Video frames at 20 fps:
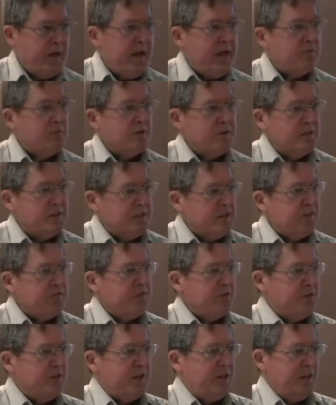And what the
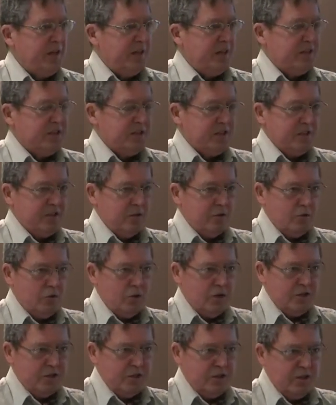different thing is that the
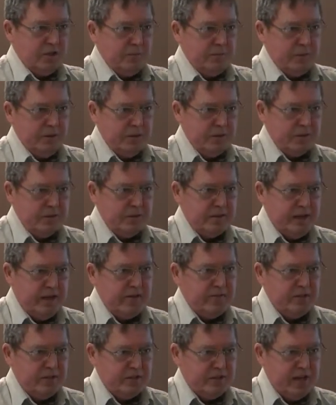Lord is going to build
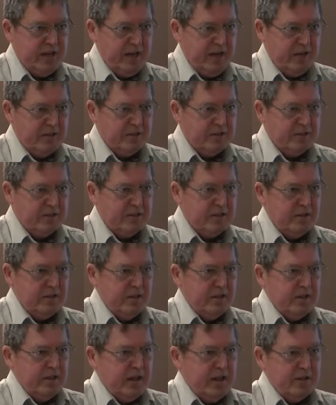David's house.
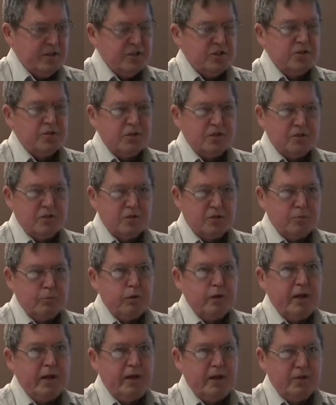And so there's a
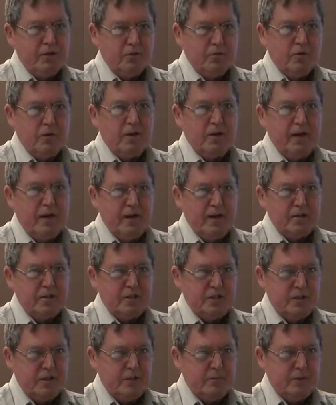play on the word
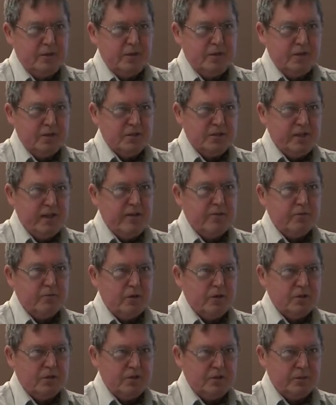house here because David
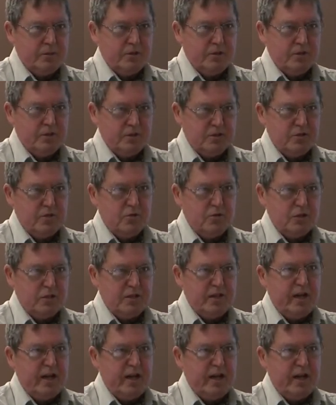wants to build the Lord's